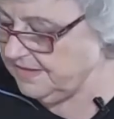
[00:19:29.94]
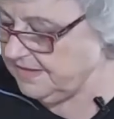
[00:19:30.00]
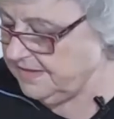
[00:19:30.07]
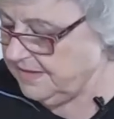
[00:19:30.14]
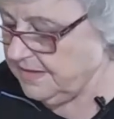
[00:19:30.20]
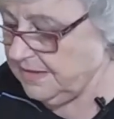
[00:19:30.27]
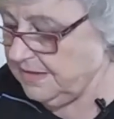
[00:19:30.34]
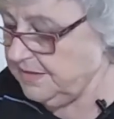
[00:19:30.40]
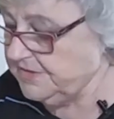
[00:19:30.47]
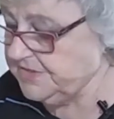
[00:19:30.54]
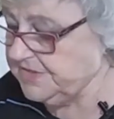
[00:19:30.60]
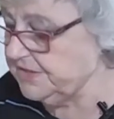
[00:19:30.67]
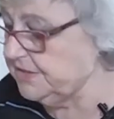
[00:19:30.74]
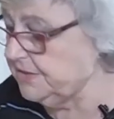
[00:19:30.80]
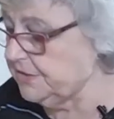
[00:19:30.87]
Now you
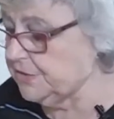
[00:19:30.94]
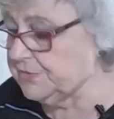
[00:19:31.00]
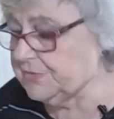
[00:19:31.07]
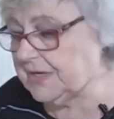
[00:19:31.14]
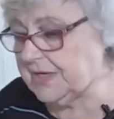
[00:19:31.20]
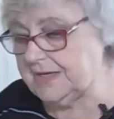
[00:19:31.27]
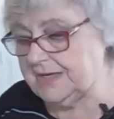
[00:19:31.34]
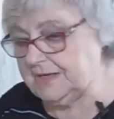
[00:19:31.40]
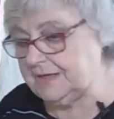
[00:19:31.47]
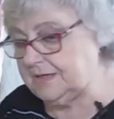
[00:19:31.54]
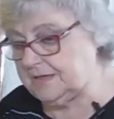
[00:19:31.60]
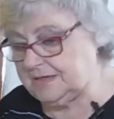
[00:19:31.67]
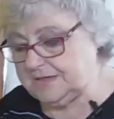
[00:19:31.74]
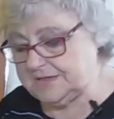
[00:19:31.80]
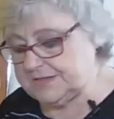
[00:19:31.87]
see, you can,
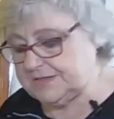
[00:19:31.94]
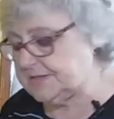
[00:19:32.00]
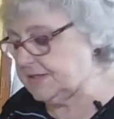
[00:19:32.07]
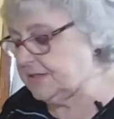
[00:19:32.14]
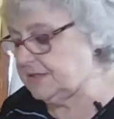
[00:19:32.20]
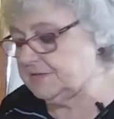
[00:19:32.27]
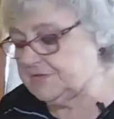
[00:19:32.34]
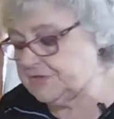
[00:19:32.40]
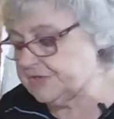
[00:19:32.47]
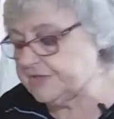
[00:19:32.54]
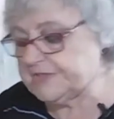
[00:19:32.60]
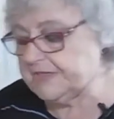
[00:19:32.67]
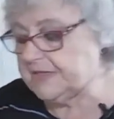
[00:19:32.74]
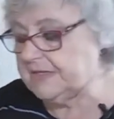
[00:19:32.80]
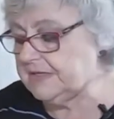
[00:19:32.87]
as I say, just
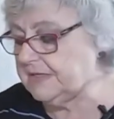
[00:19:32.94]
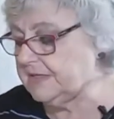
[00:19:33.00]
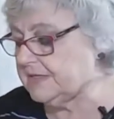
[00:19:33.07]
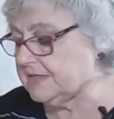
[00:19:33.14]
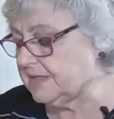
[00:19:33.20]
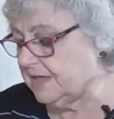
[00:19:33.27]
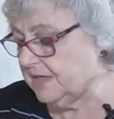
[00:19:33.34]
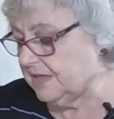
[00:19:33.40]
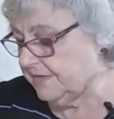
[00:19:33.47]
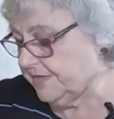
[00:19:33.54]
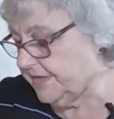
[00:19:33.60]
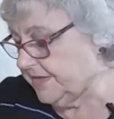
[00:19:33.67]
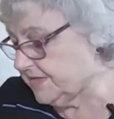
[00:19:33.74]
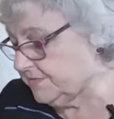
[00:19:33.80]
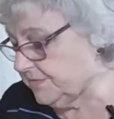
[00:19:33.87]
eat
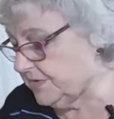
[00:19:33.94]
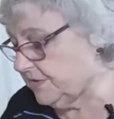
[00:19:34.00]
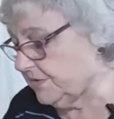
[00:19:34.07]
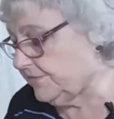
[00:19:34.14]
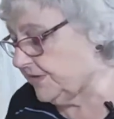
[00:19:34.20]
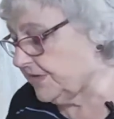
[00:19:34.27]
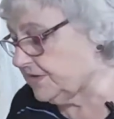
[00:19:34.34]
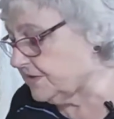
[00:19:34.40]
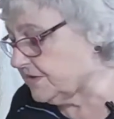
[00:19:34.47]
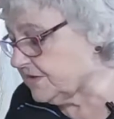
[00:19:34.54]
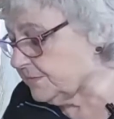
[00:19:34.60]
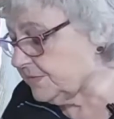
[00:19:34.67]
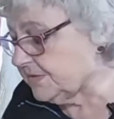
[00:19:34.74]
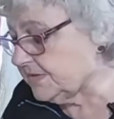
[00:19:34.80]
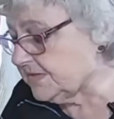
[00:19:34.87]
this with your
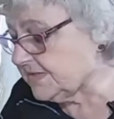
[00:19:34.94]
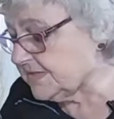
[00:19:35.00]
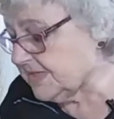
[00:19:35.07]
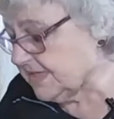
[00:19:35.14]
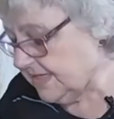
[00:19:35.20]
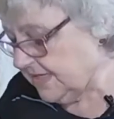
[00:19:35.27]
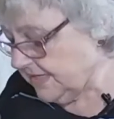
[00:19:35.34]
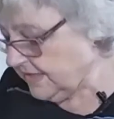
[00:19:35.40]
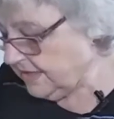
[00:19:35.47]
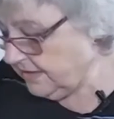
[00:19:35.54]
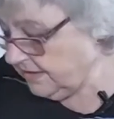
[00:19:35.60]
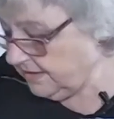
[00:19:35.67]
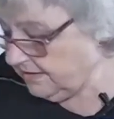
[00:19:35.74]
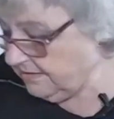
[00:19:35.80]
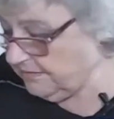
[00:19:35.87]
vegetables
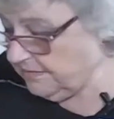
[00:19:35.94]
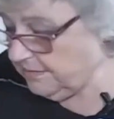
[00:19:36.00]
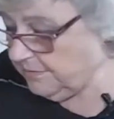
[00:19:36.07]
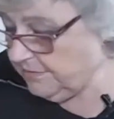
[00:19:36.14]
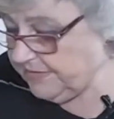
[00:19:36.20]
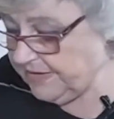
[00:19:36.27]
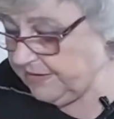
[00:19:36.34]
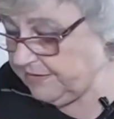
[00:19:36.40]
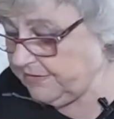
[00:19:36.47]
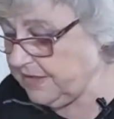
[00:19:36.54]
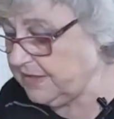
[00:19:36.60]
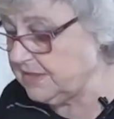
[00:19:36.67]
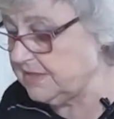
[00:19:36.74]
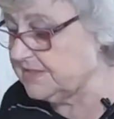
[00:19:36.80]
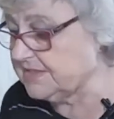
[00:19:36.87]
without
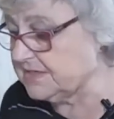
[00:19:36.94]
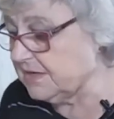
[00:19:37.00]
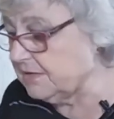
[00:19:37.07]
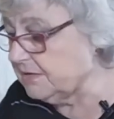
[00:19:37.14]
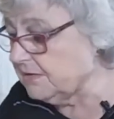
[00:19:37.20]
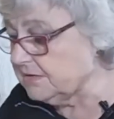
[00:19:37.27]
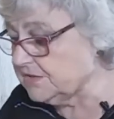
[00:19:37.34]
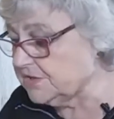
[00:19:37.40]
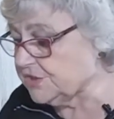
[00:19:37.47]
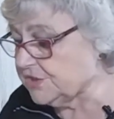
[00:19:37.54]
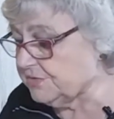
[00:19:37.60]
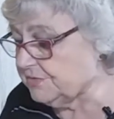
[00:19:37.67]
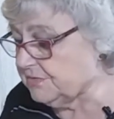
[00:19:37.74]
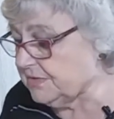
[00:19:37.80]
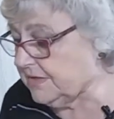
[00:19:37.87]
any starch,
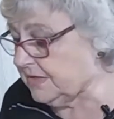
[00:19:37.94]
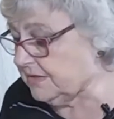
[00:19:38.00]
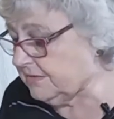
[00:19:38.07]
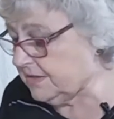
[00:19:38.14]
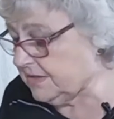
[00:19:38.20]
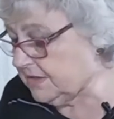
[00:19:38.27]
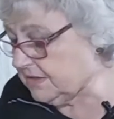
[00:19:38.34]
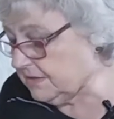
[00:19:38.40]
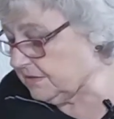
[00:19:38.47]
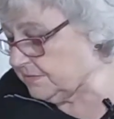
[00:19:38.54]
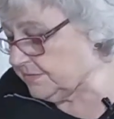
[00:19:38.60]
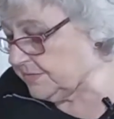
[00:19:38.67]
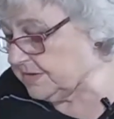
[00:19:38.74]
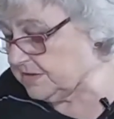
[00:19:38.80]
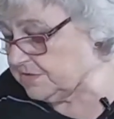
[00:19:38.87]
without any
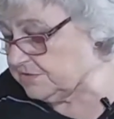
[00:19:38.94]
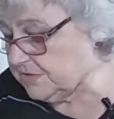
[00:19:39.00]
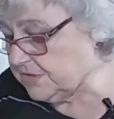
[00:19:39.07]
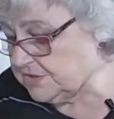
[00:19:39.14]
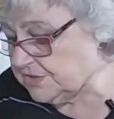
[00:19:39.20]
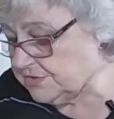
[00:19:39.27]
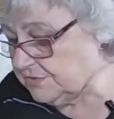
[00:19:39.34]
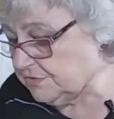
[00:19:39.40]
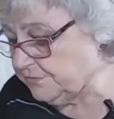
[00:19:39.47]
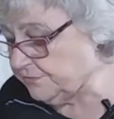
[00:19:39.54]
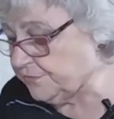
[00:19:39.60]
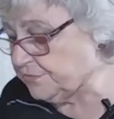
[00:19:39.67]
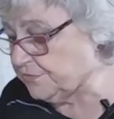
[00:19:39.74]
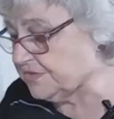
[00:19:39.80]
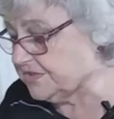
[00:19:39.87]
carbohydrates. You're not
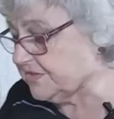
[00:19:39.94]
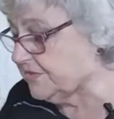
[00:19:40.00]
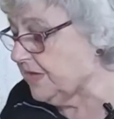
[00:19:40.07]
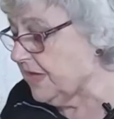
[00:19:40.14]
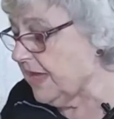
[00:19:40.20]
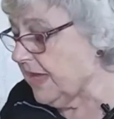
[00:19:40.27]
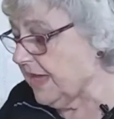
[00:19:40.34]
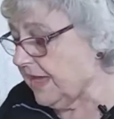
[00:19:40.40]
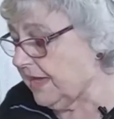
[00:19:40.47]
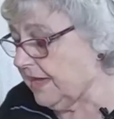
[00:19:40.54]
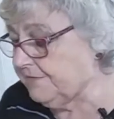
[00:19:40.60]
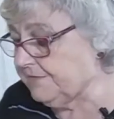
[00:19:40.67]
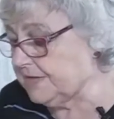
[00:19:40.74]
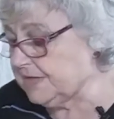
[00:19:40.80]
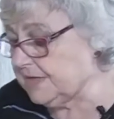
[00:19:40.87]
forced to have
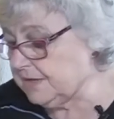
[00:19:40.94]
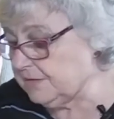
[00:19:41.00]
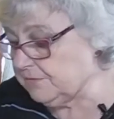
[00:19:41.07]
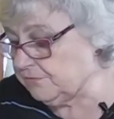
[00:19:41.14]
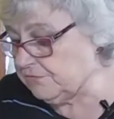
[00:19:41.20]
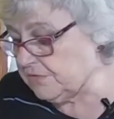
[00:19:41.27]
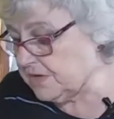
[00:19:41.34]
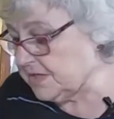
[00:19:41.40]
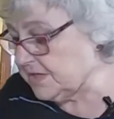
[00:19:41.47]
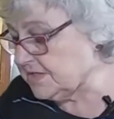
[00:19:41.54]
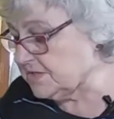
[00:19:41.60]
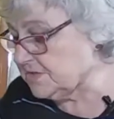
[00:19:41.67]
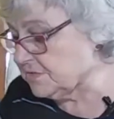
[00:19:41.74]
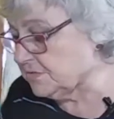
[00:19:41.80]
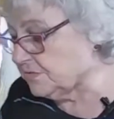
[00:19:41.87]
any rice
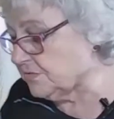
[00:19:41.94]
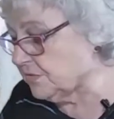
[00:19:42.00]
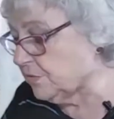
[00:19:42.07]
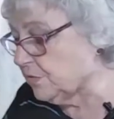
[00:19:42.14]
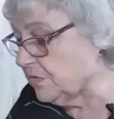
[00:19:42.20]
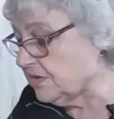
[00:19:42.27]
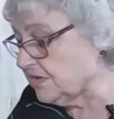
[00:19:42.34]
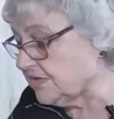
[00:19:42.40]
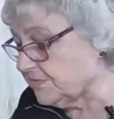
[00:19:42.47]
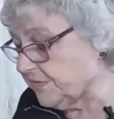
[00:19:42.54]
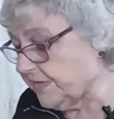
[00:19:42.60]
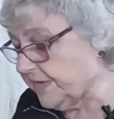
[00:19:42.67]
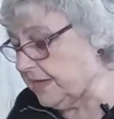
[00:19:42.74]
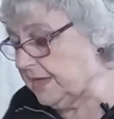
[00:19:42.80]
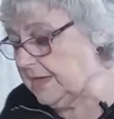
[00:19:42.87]
or noodles with
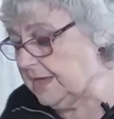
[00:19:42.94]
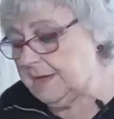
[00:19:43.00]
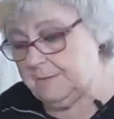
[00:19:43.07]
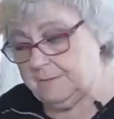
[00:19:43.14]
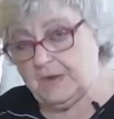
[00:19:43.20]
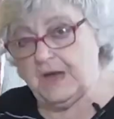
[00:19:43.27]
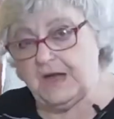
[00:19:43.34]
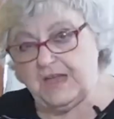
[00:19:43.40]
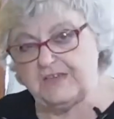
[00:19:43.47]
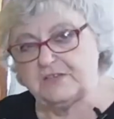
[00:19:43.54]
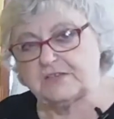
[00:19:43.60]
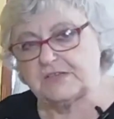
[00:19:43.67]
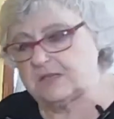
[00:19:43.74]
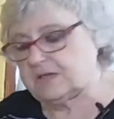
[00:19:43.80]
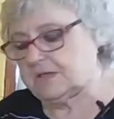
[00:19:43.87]
it. But I just
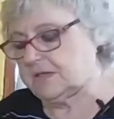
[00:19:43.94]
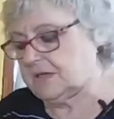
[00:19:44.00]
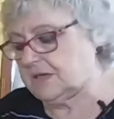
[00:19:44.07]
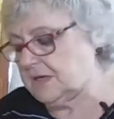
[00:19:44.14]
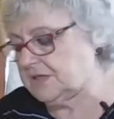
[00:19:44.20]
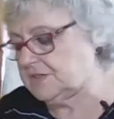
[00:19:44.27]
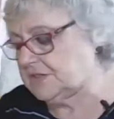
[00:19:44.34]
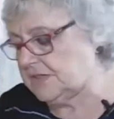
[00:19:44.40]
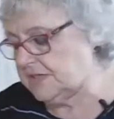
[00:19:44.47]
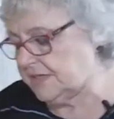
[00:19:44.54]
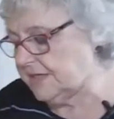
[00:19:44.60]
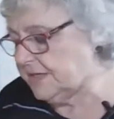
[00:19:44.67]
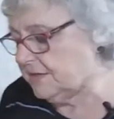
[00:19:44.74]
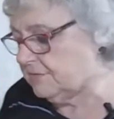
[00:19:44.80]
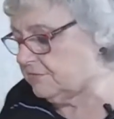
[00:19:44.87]
like a
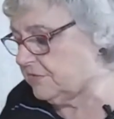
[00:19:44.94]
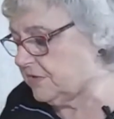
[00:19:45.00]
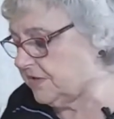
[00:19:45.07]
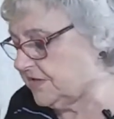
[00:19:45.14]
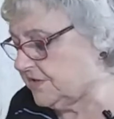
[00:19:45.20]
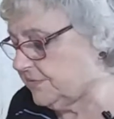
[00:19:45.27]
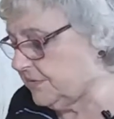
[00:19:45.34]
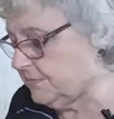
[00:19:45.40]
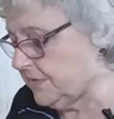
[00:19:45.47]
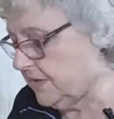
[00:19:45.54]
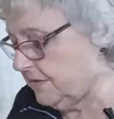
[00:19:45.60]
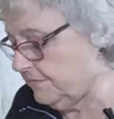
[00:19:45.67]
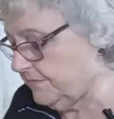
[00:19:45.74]
little rice with mine.